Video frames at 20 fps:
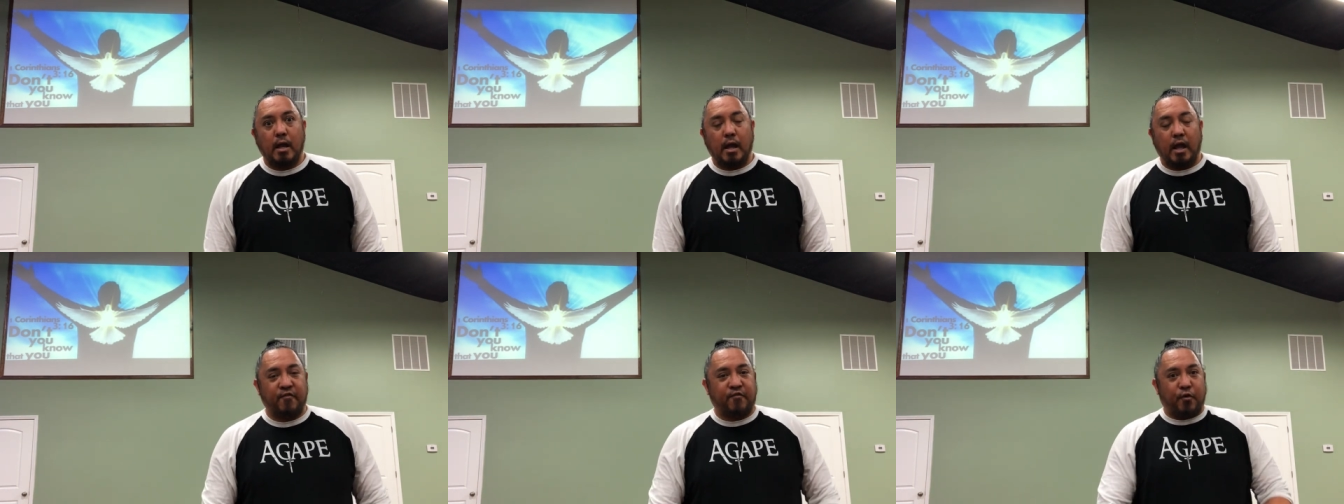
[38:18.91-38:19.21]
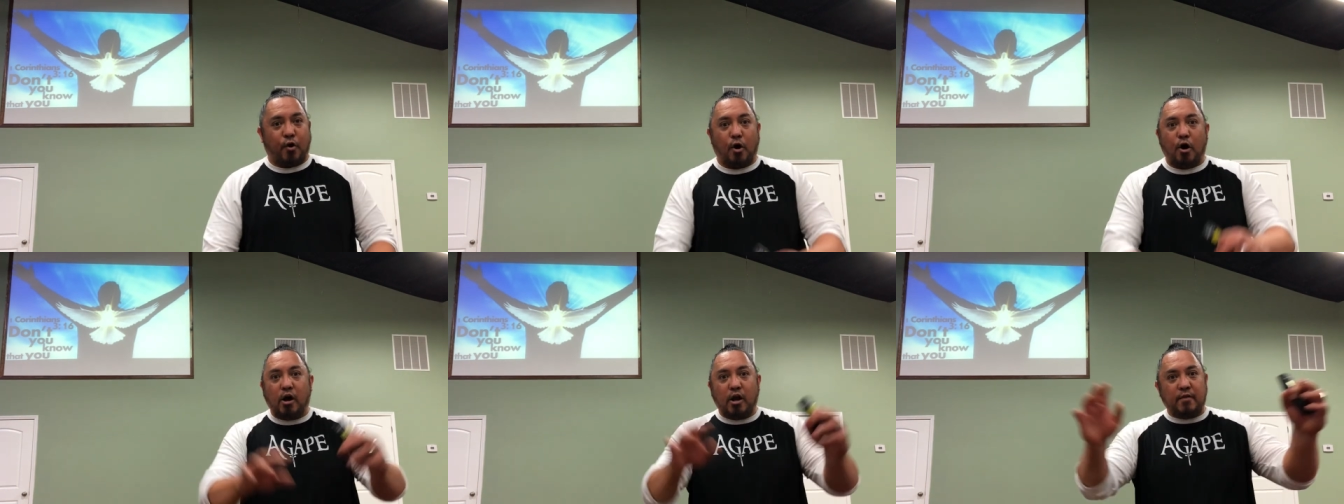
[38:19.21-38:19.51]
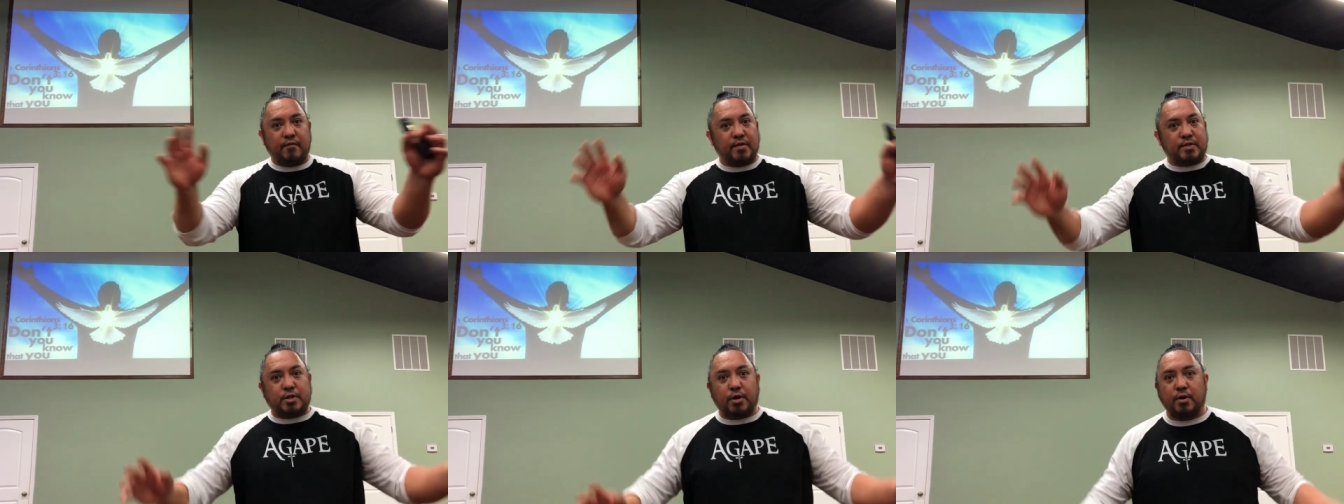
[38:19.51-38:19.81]
And for all
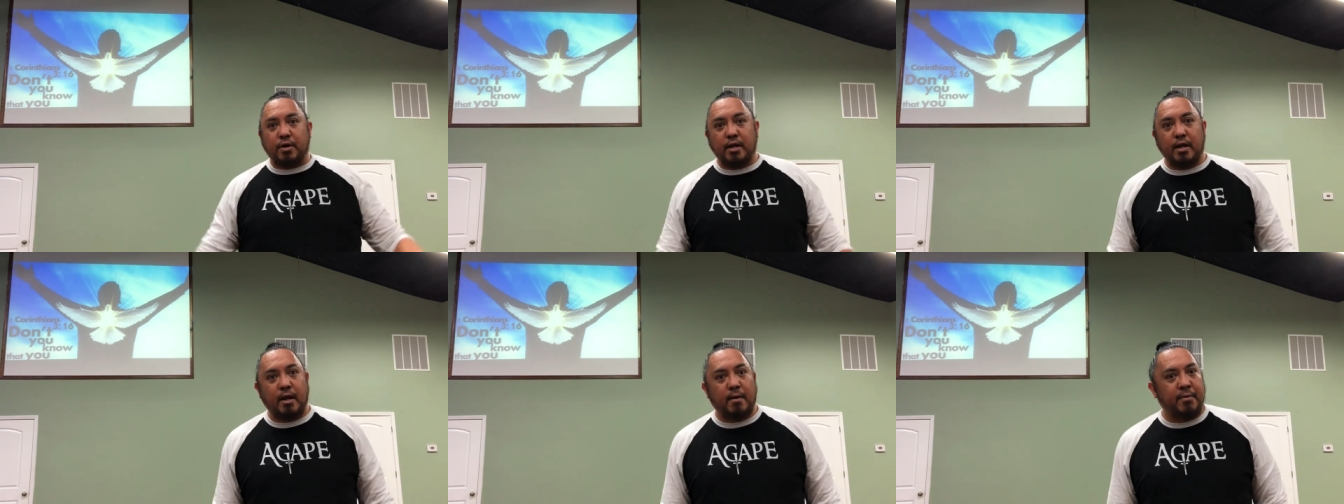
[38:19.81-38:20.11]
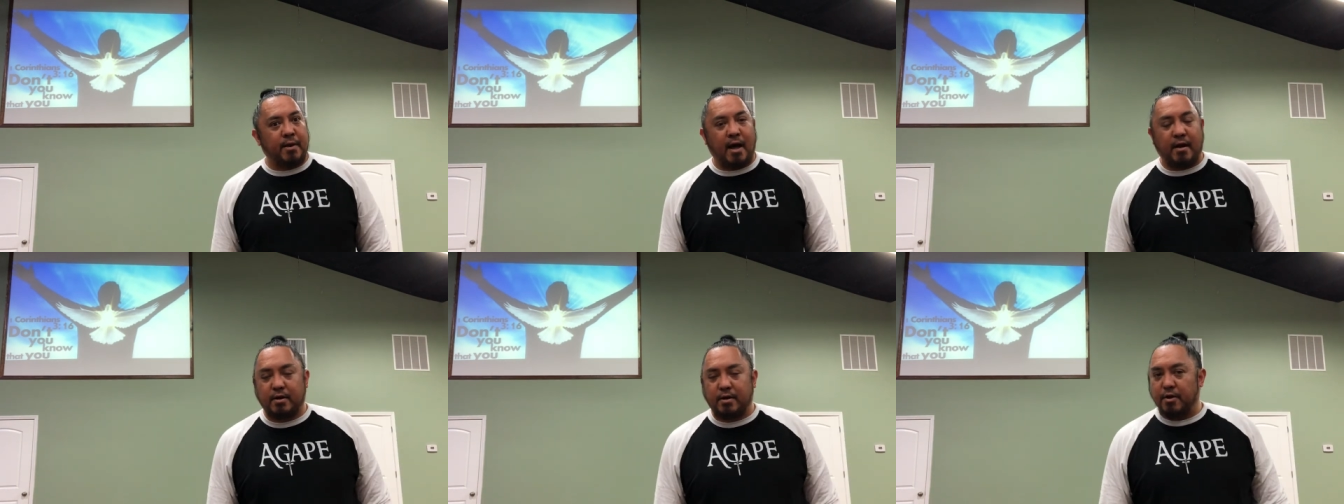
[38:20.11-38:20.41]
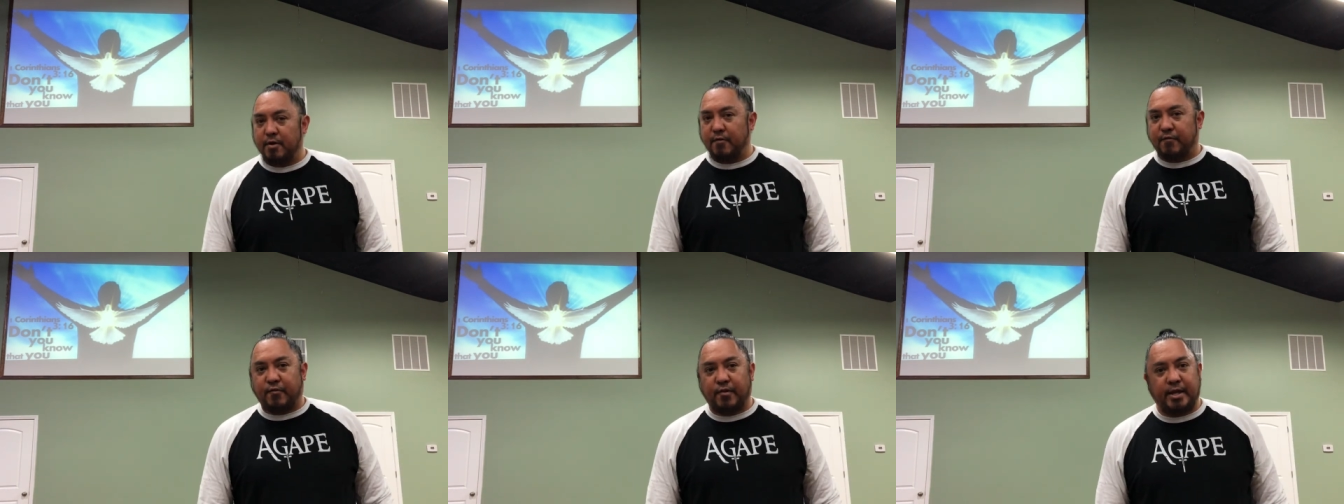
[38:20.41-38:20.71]
of eternity, I'm not
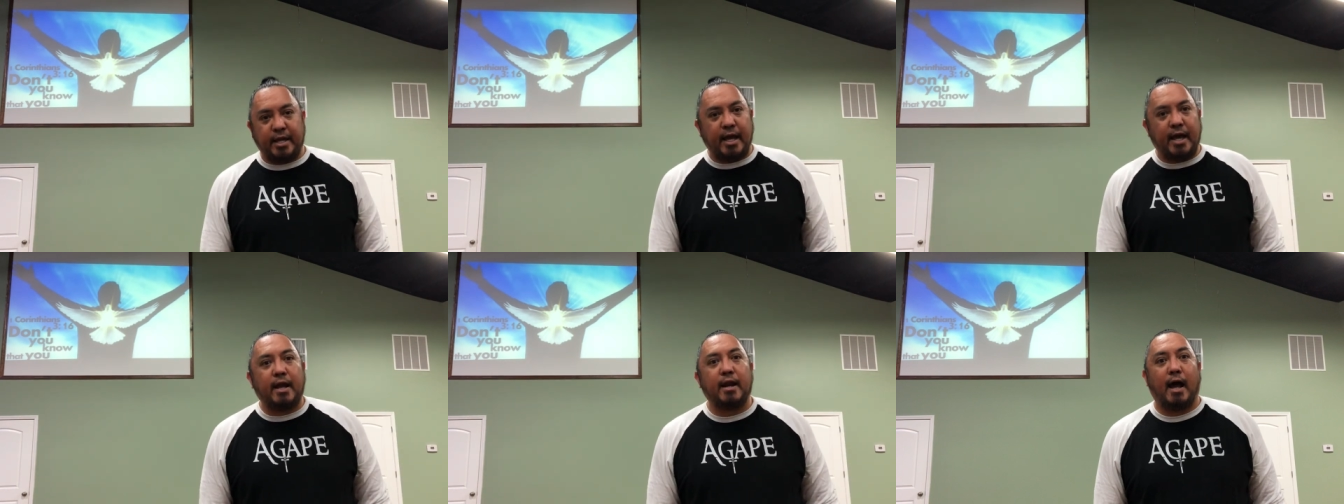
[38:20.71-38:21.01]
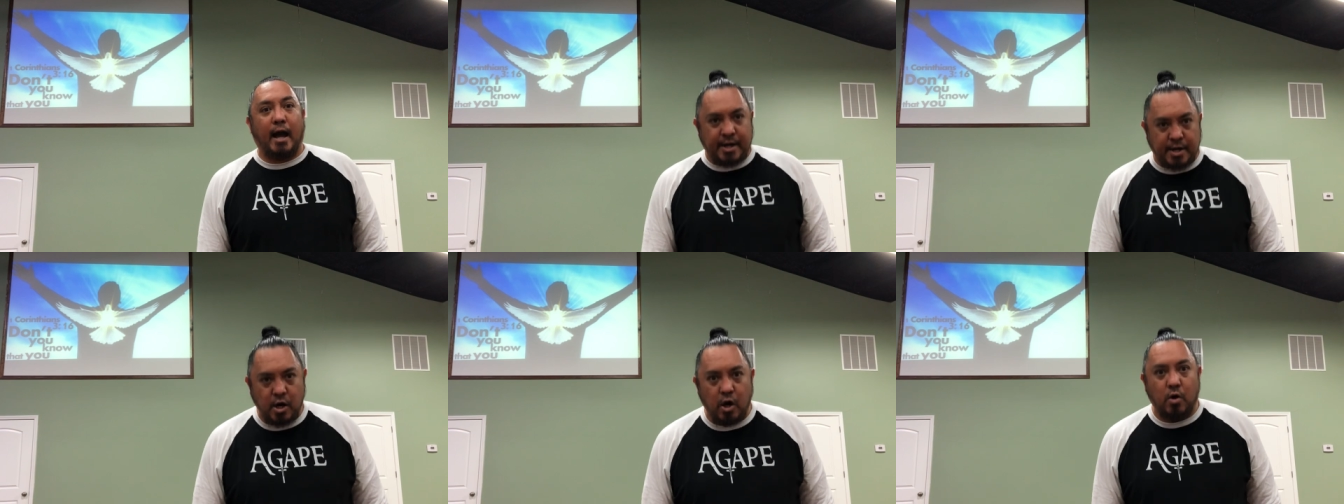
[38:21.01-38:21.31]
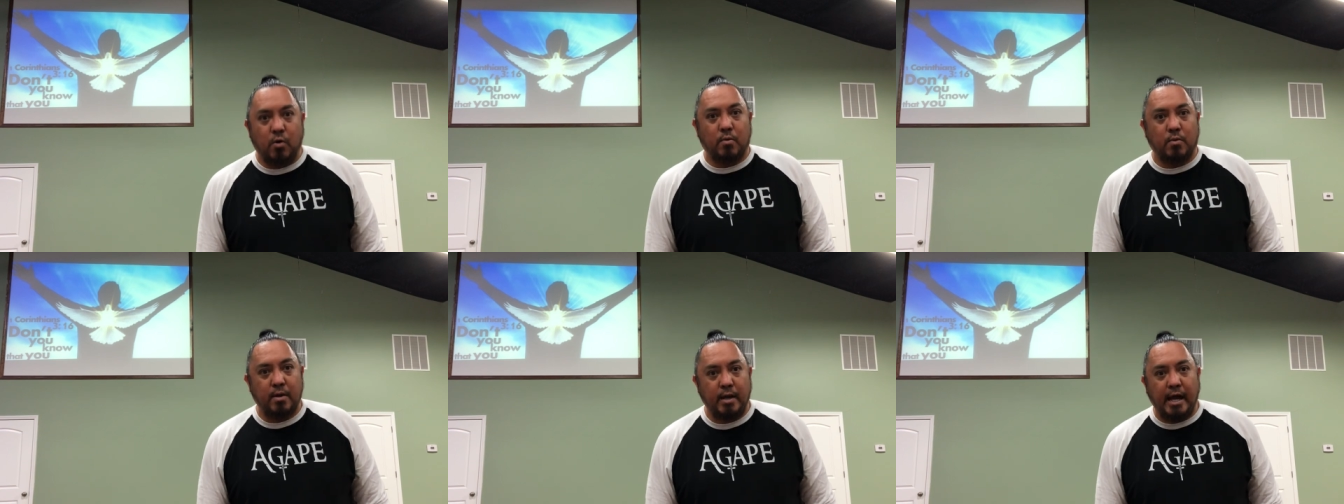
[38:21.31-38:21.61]
going to forget. I
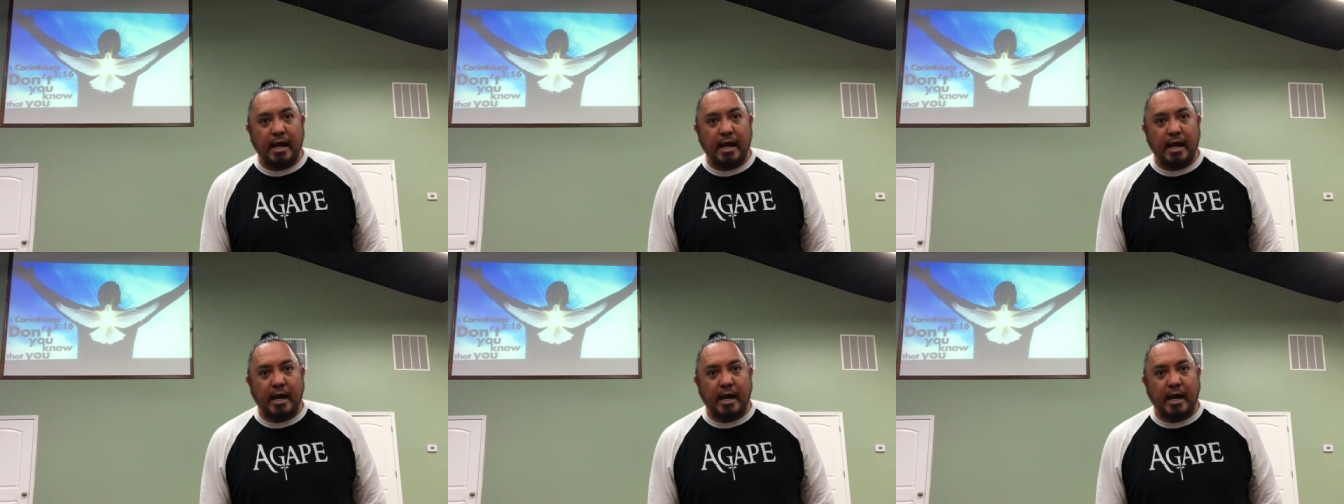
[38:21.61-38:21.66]
know.